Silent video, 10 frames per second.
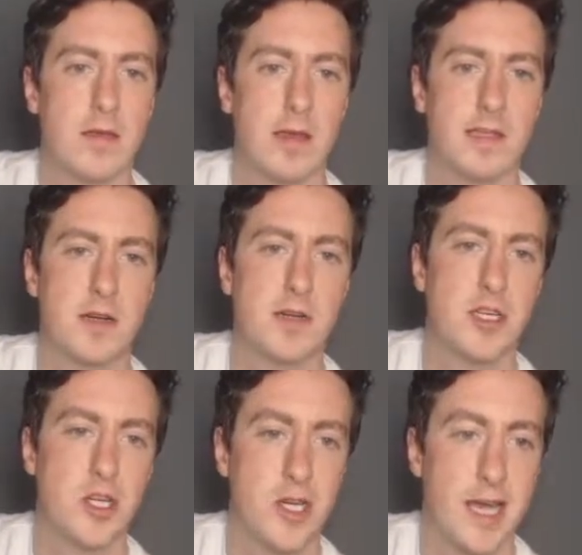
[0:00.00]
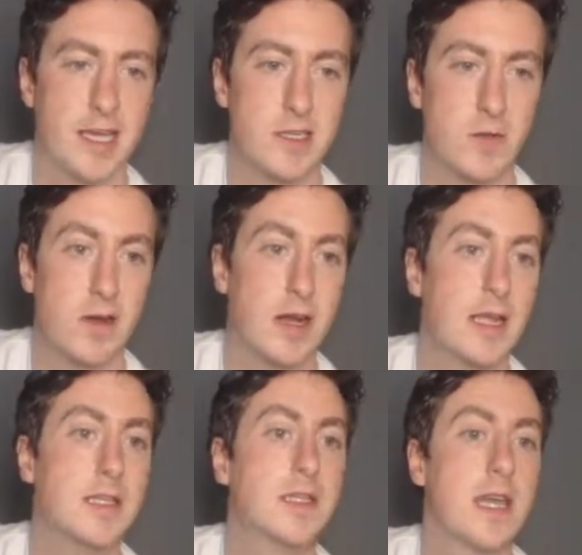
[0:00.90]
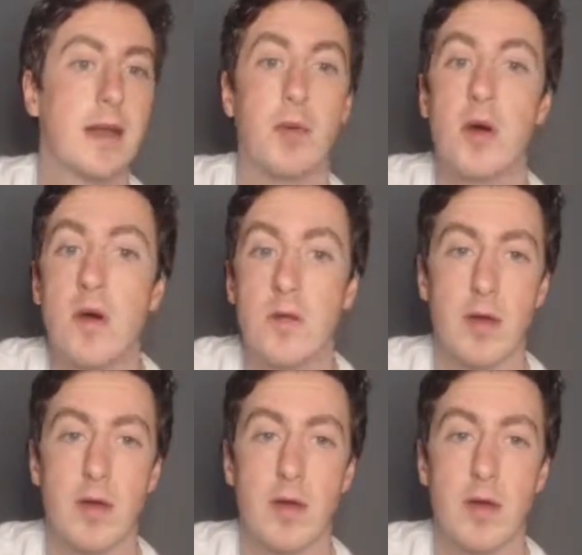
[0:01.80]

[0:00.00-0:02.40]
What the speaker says: That's going to be check, so we'll at least get a pawn